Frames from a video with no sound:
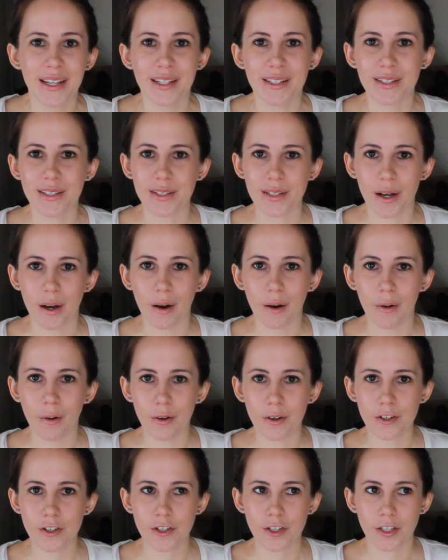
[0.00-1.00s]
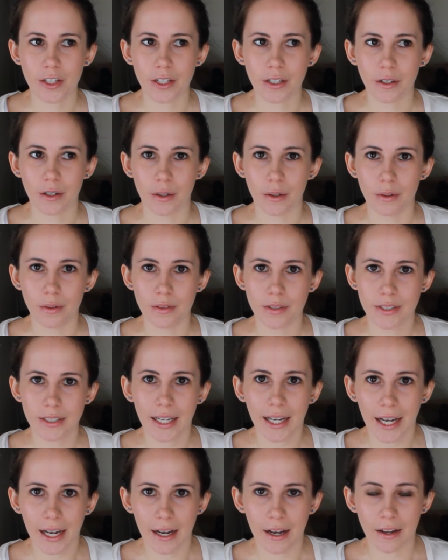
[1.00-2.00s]
So she goes,
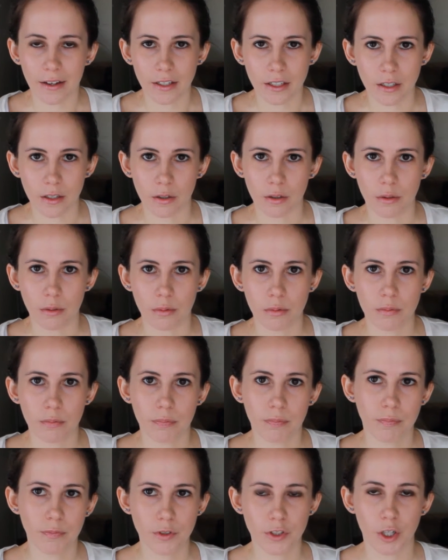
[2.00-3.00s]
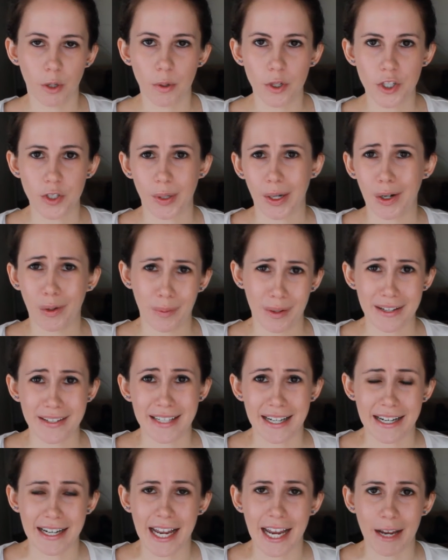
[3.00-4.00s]
yeah, you know, so-and-so, I don't want to
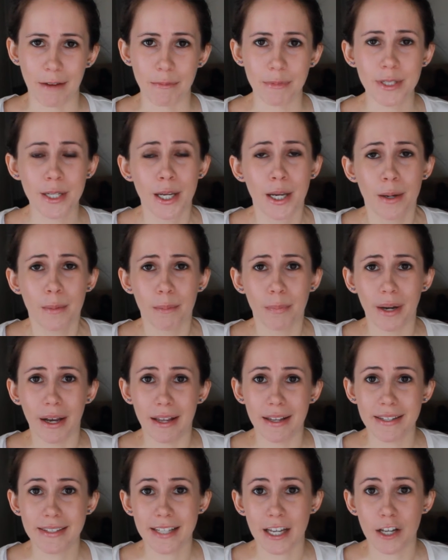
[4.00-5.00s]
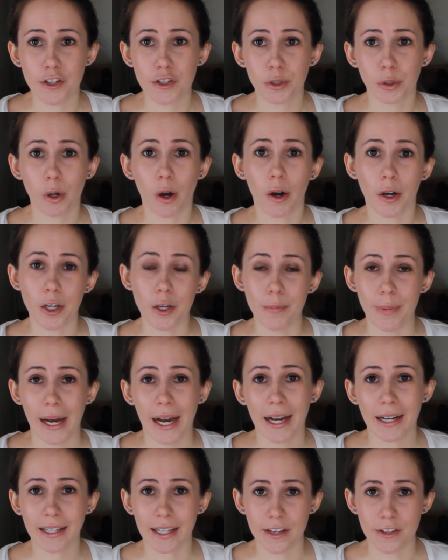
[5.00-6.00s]
say names, but said she'll call you
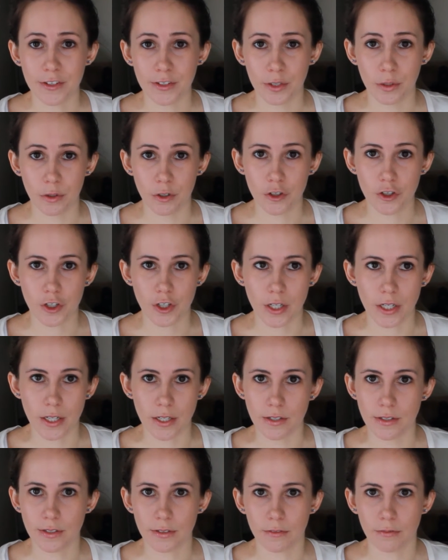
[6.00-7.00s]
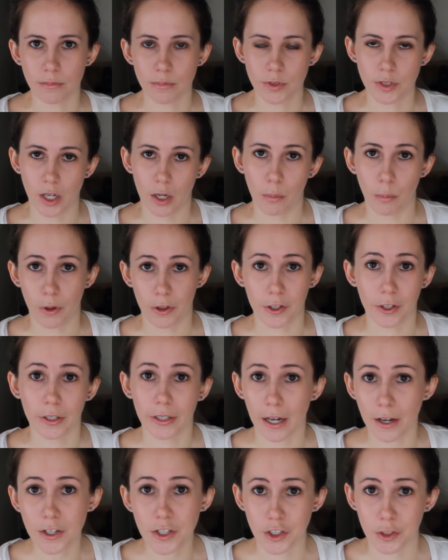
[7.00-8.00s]
back as soon as she's done with her
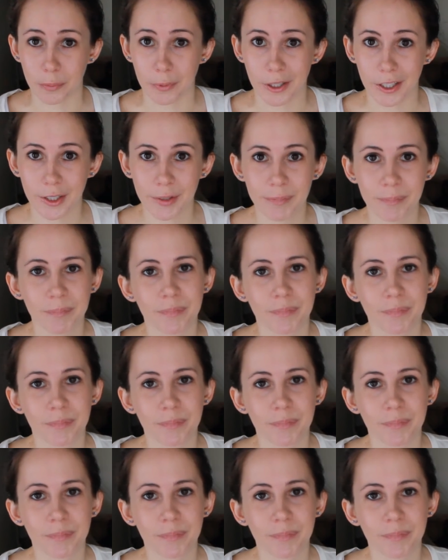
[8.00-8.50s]
customer.